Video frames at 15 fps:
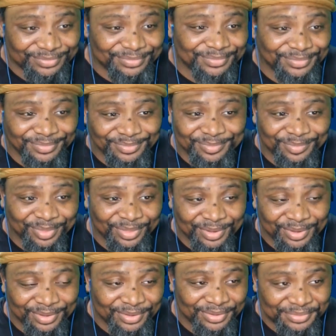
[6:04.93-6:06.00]

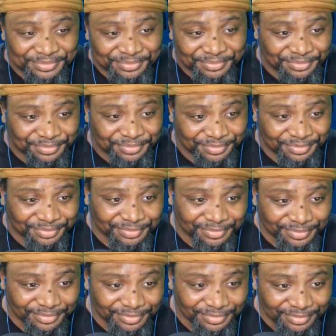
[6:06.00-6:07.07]

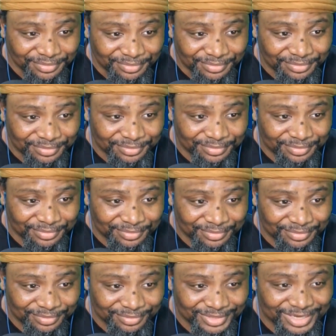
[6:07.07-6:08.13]

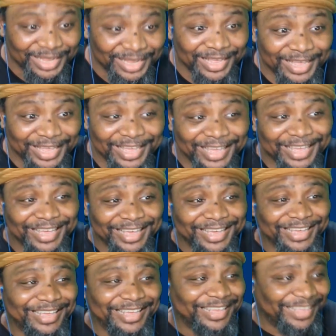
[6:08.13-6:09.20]

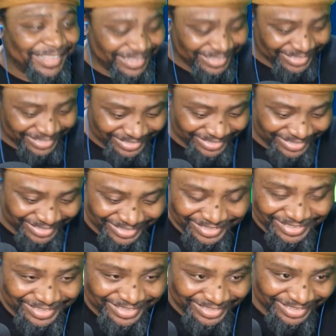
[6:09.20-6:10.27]

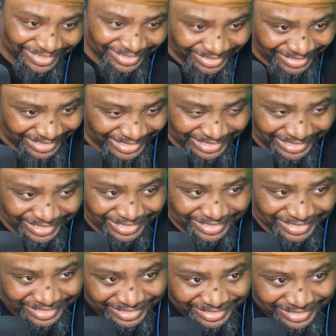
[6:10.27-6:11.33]

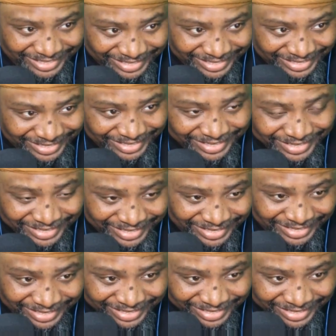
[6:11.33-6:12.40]

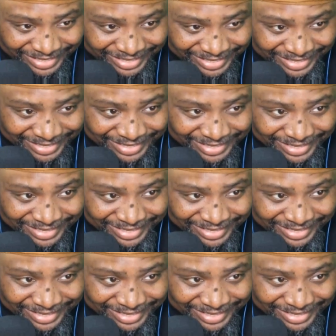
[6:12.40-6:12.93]
(silent)